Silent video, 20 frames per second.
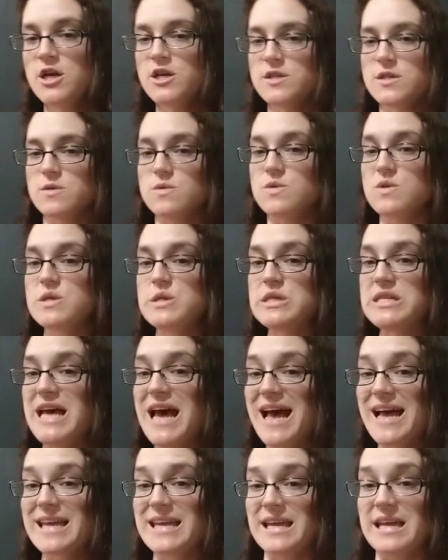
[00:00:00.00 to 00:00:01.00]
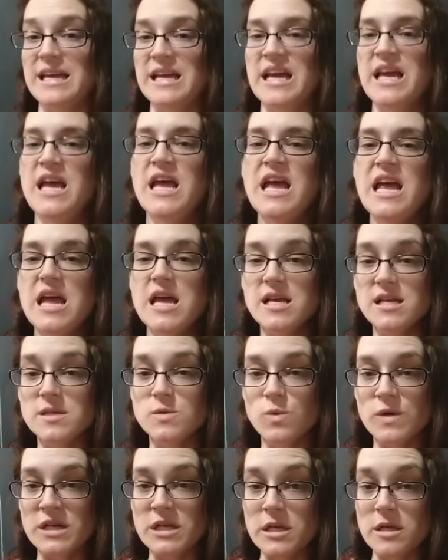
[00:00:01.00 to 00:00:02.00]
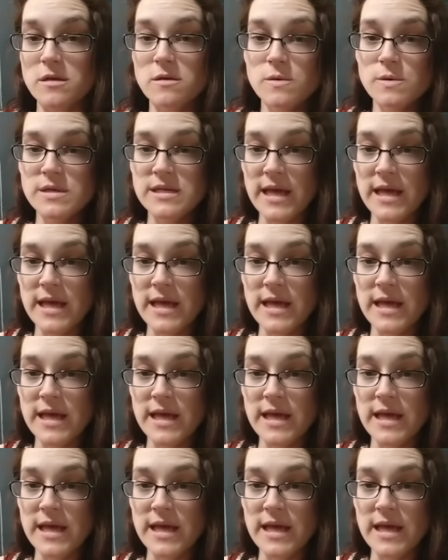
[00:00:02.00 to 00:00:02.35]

So stacking is when you